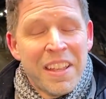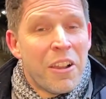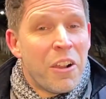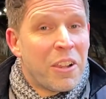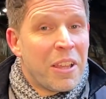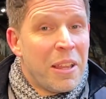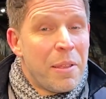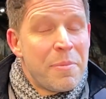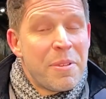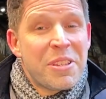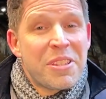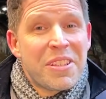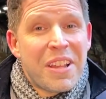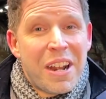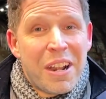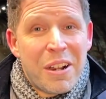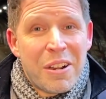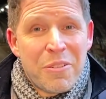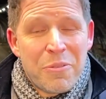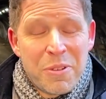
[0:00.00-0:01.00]
Okay, let me
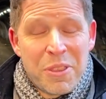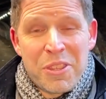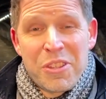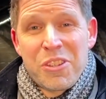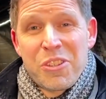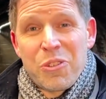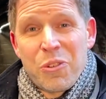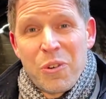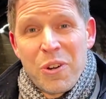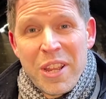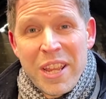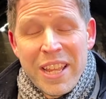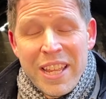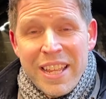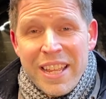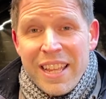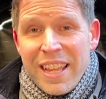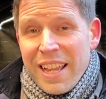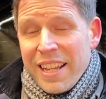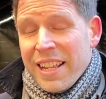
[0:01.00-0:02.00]
start with a story.
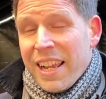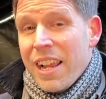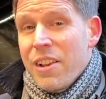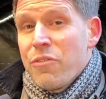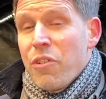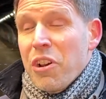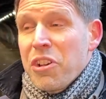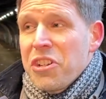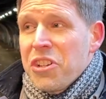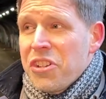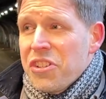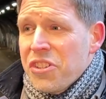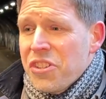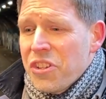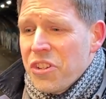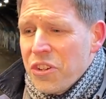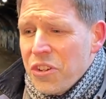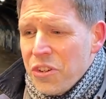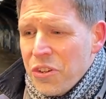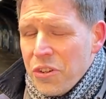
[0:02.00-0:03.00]
A guy rushes
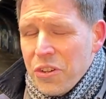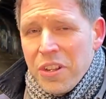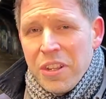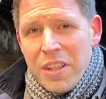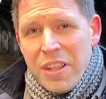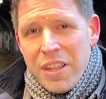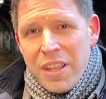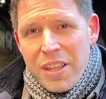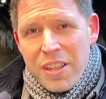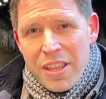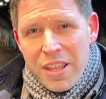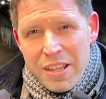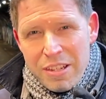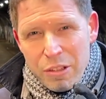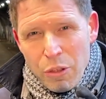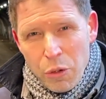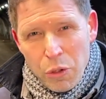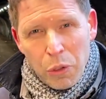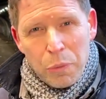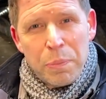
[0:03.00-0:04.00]
to
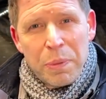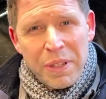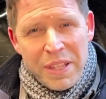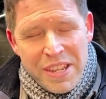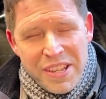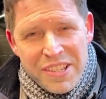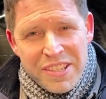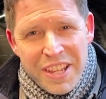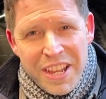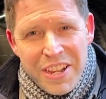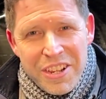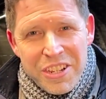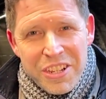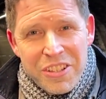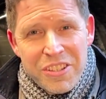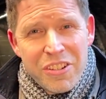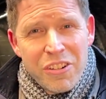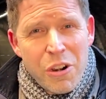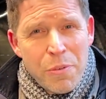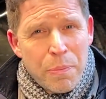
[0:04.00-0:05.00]
his local police
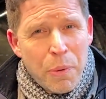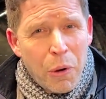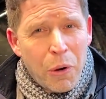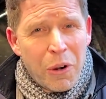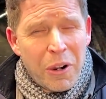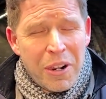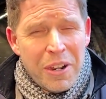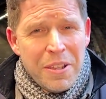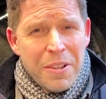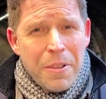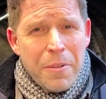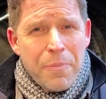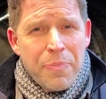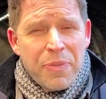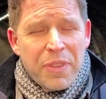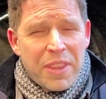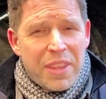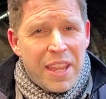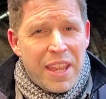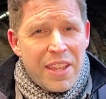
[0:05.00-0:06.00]
station to report
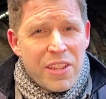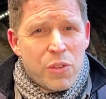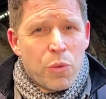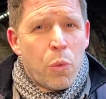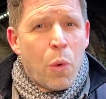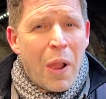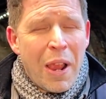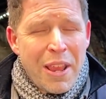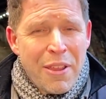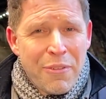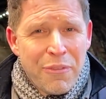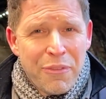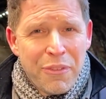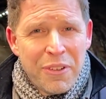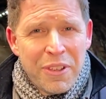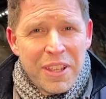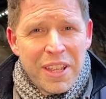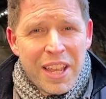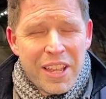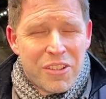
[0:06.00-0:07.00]
that his wife
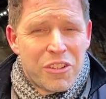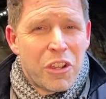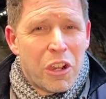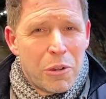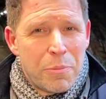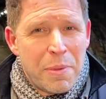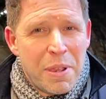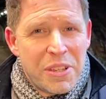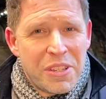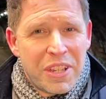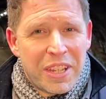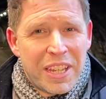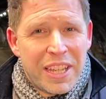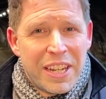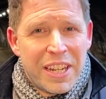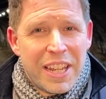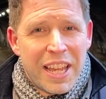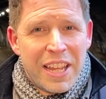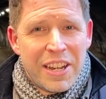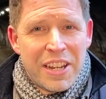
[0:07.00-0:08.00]
has gone missing,
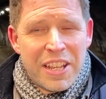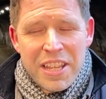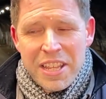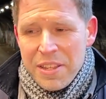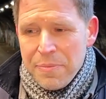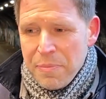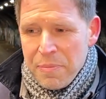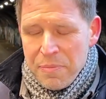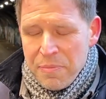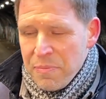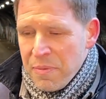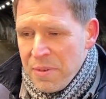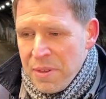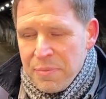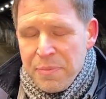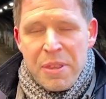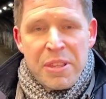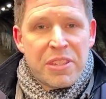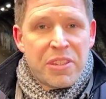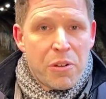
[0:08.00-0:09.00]
and he
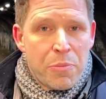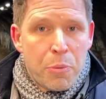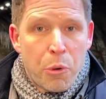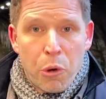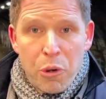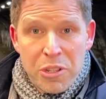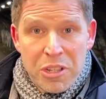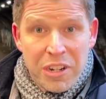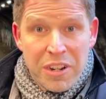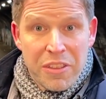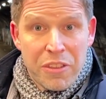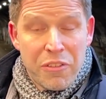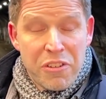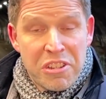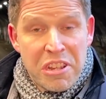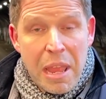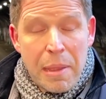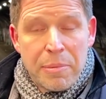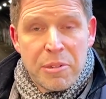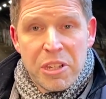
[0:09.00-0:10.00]
meets the reporter at the
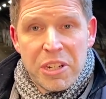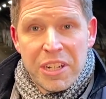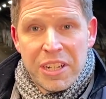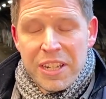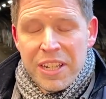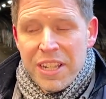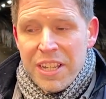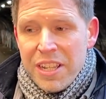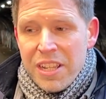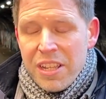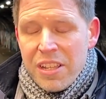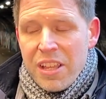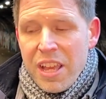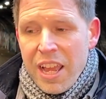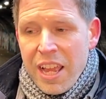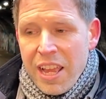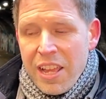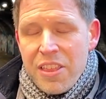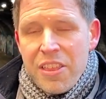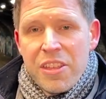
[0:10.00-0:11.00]
reception,
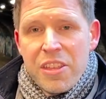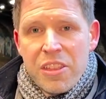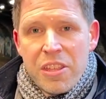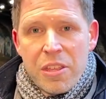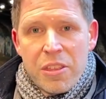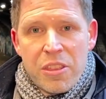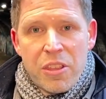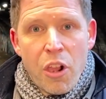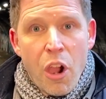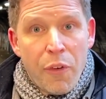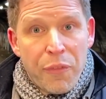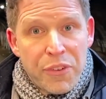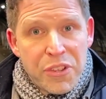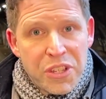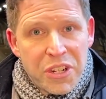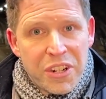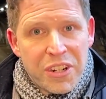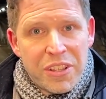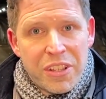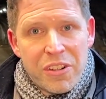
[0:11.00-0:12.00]
and the
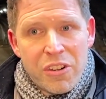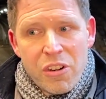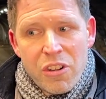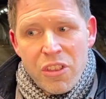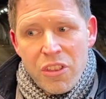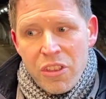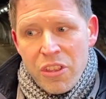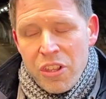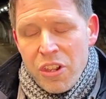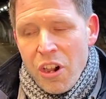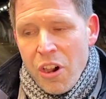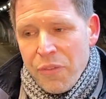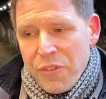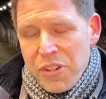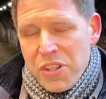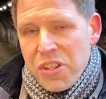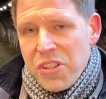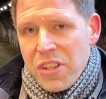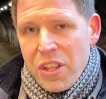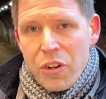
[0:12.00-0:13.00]
officer, and the
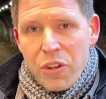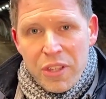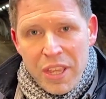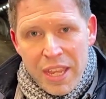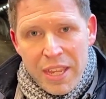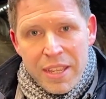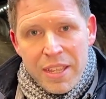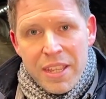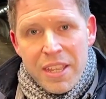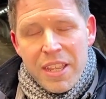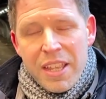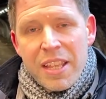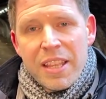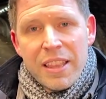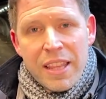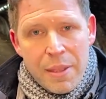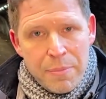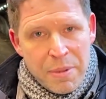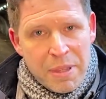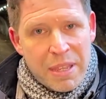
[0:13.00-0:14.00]
officer said, okay,
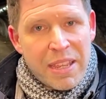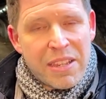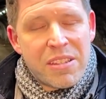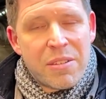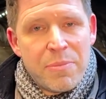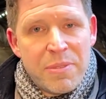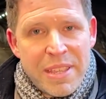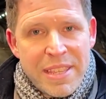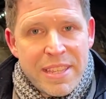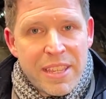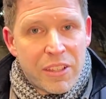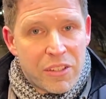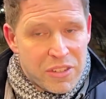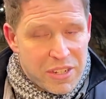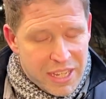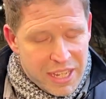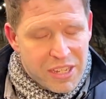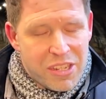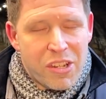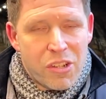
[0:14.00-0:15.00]
let me get some details,
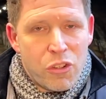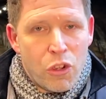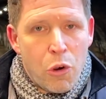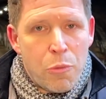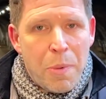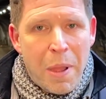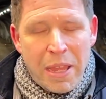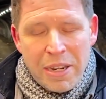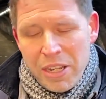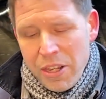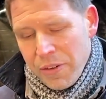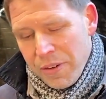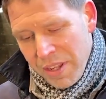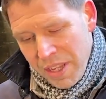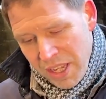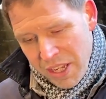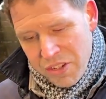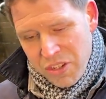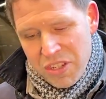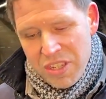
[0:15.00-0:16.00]
and he gets his notepad out.
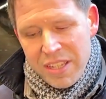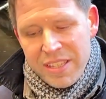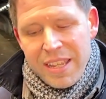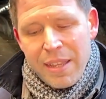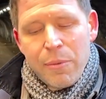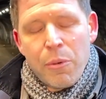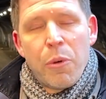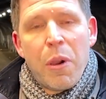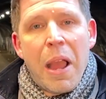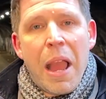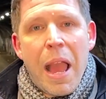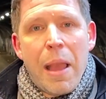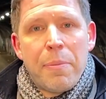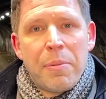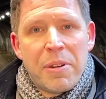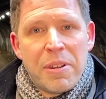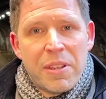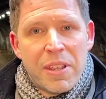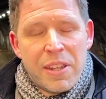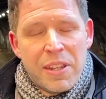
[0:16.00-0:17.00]
So he said, tell me what
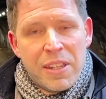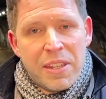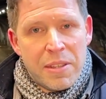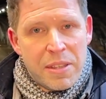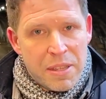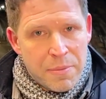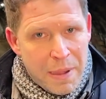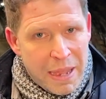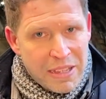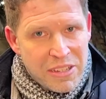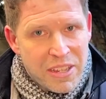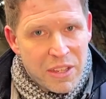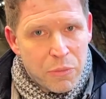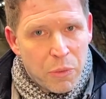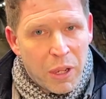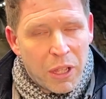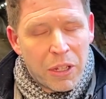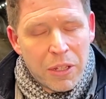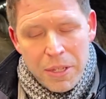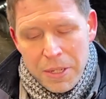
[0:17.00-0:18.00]
happened. And the man said,
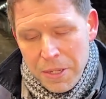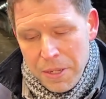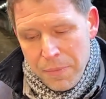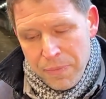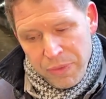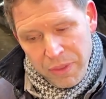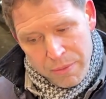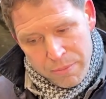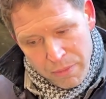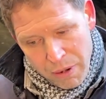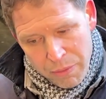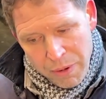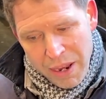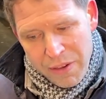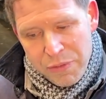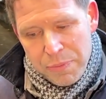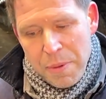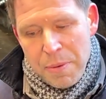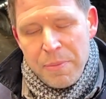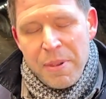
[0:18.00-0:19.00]
well, my
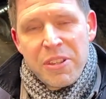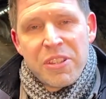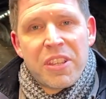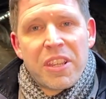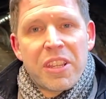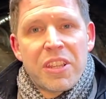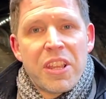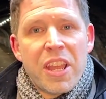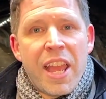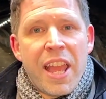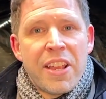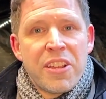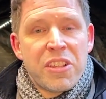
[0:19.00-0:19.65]
wife's been missing.